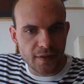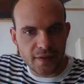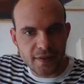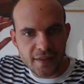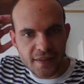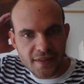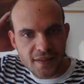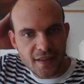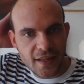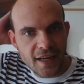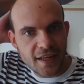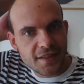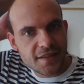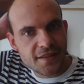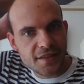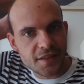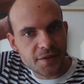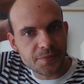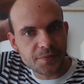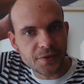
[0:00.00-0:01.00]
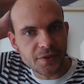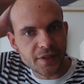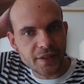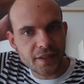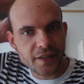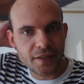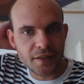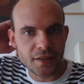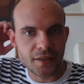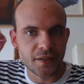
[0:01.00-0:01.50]
these last couple
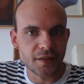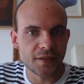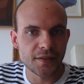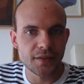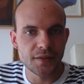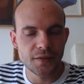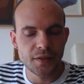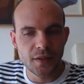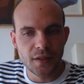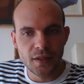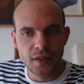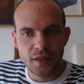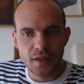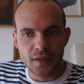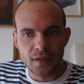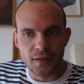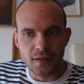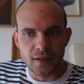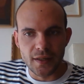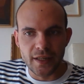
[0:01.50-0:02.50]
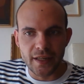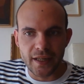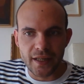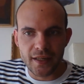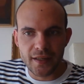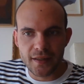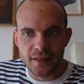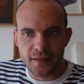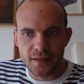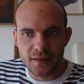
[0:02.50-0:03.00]
years,
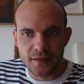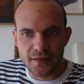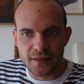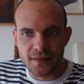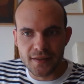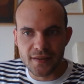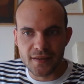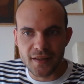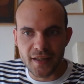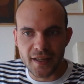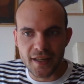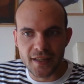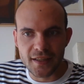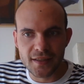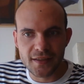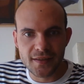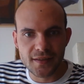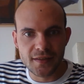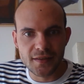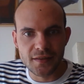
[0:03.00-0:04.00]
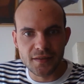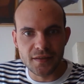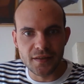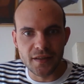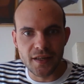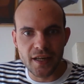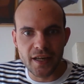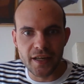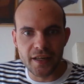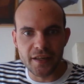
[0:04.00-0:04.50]
like these last
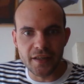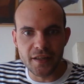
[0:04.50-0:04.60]
9